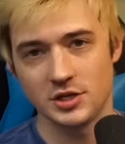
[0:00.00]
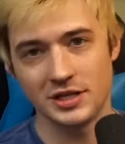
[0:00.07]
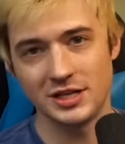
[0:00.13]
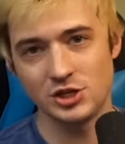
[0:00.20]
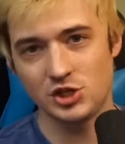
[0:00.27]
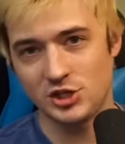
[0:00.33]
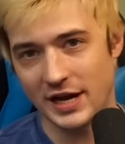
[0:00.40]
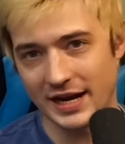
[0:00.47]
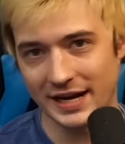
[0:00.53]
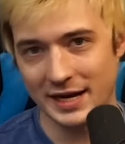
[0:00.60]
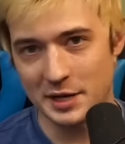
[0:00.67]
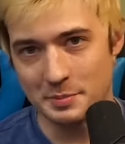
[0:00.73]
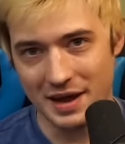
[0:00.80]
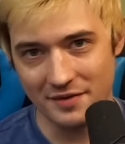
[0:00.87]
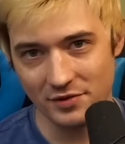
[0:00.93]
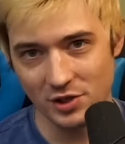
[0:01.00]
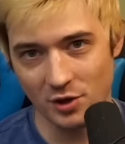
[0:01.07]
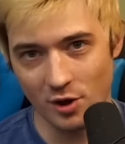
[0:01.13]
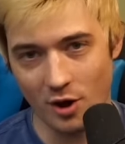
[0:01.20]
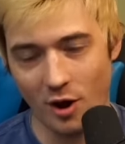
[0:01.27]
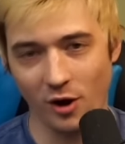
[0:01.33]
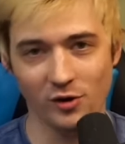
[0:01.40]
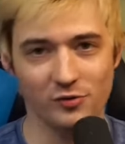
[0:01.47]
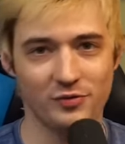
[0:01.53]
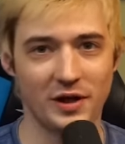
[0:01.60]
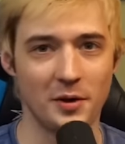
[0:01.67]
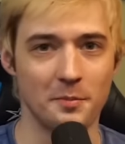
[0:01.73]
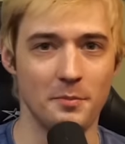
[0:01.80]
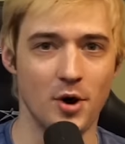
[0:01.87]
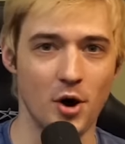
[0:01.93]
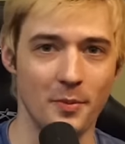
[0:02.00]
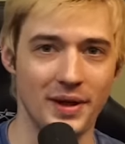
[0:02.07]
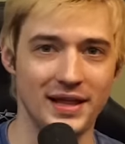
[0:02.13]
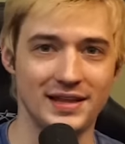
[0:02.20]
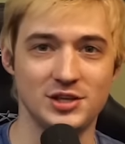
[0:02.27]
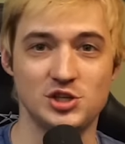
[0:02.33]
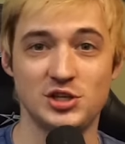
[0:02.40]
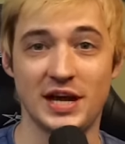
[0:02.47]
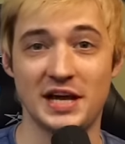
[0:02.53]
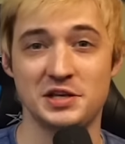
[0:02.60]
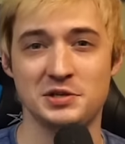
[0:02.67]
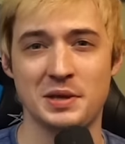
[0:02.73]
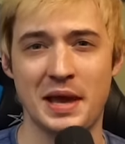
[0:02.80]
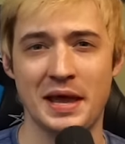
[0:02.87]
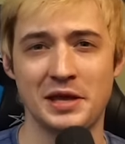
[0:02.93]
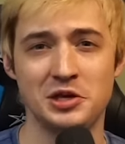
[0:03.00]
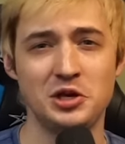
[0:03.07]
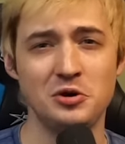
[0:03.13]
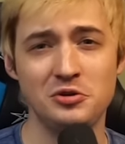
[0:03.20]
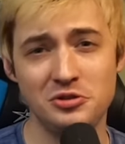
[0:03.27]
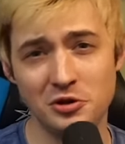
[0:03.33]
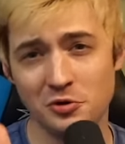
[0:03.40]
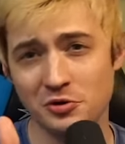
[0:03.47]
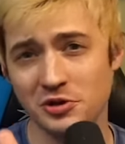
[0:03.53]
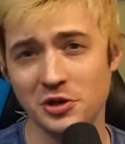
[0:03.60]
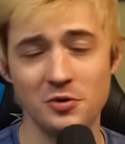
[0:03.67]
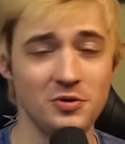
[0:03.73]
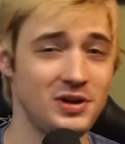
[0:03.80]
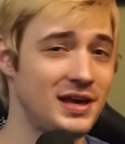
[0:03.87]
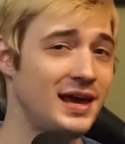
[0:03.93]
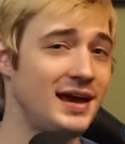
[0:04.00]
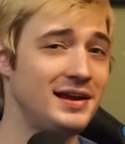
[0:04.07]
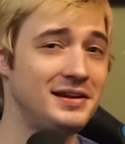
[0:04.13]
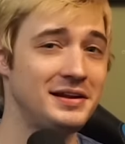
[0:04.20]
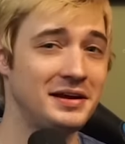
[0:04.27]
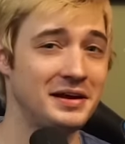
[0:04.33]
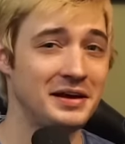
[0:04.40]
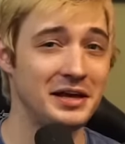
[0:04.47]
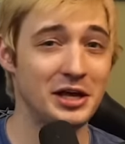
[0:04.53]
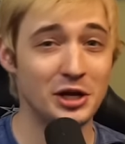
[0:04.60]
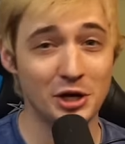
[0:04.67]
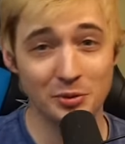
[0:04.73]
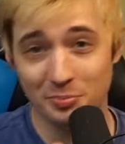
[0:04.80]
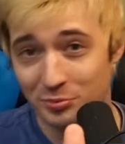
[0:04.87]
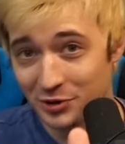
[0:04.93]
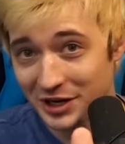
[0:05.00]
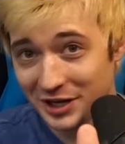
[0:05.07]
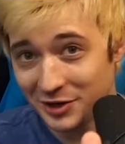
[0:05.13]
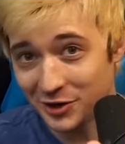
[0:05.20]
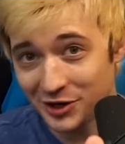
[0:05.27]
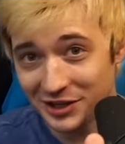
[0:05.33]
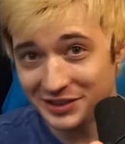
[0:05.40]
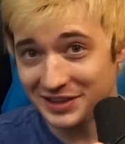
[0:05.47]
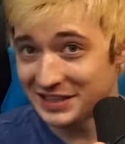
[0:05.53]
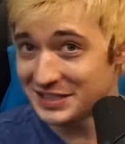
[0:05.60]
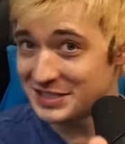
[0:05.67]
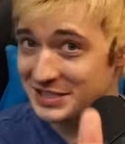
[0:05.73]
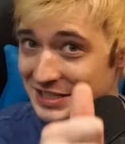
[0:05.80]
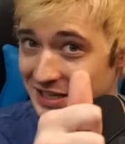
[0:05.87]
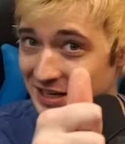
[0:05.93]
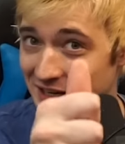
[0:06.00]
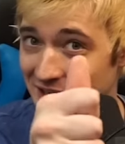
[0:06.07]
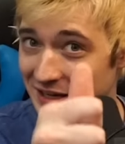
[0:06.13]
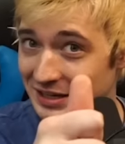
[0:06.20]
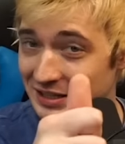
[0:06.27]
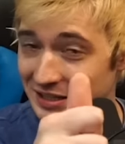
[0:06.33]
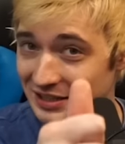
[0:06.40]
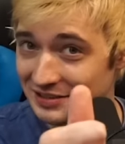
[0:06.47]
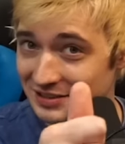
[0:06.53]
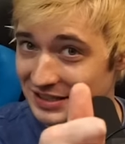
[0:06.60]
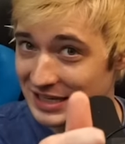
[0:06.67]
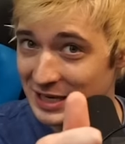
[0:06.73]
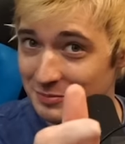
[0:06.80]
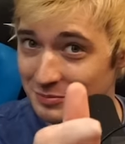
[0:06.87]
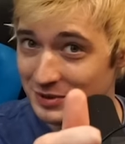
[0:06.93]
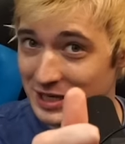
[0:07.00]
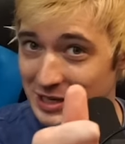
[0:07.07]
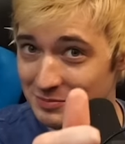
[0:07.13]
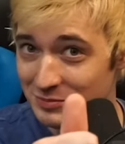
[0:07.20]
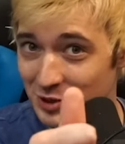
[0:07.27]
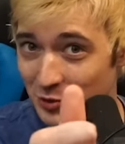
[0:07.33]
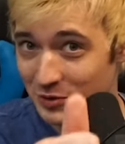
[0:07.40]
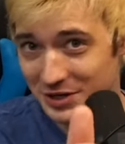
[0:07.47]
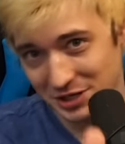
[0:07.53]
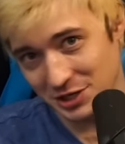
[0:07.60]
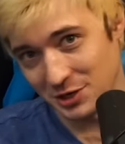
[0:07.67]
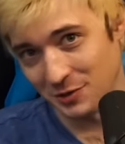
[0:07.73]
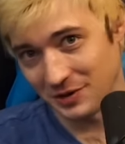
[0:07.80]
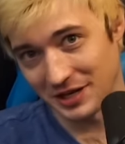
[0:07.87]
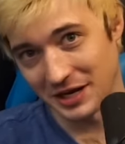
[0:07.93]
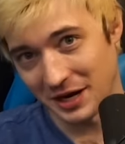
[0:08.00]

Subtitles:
So then Shane and him have a little heartfelt moment, and Shane's like, you do you, kid. You know, you're pretty good at this. You keep doing you, you